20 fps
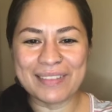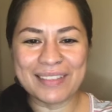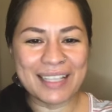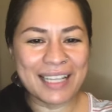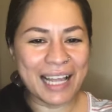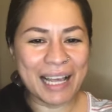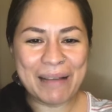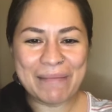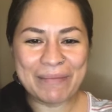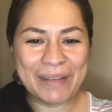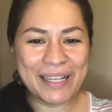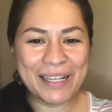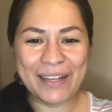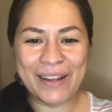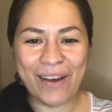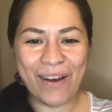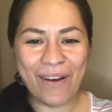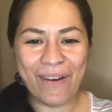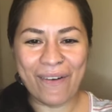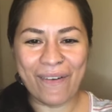Let me
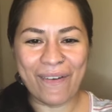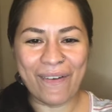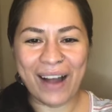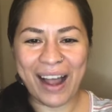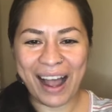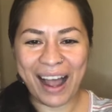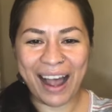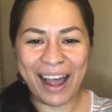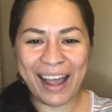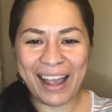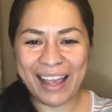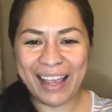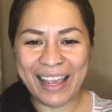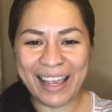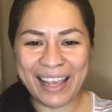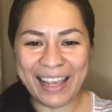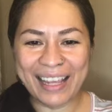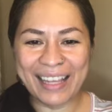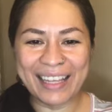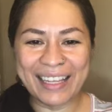know.
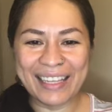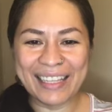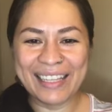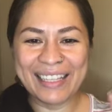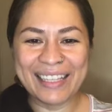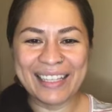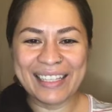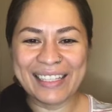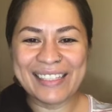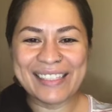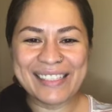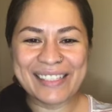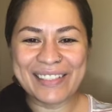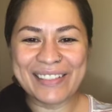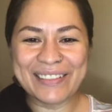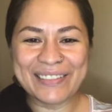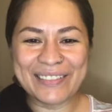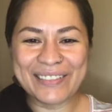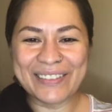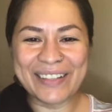Hi,
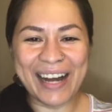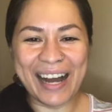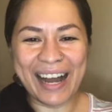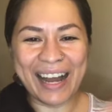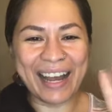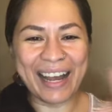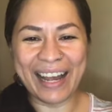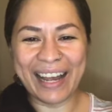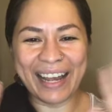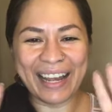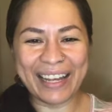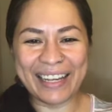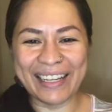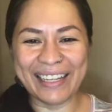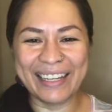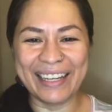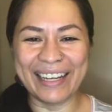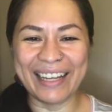Scovo, hi.